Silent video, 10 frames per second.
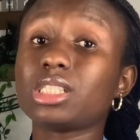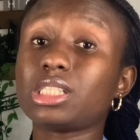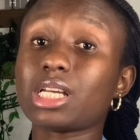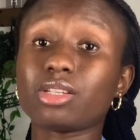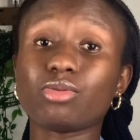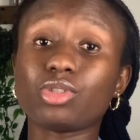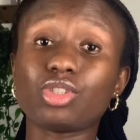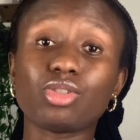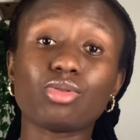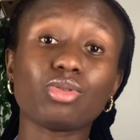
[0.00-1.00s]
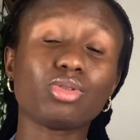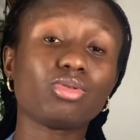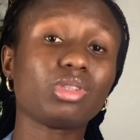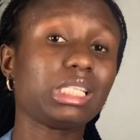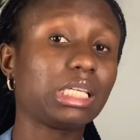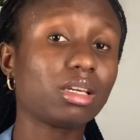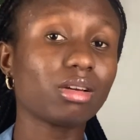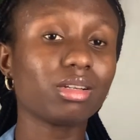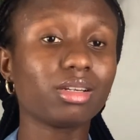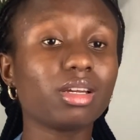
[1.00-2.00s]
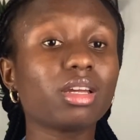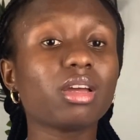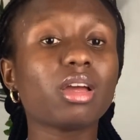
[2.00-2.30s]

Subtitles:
That's what she's going to take. Like,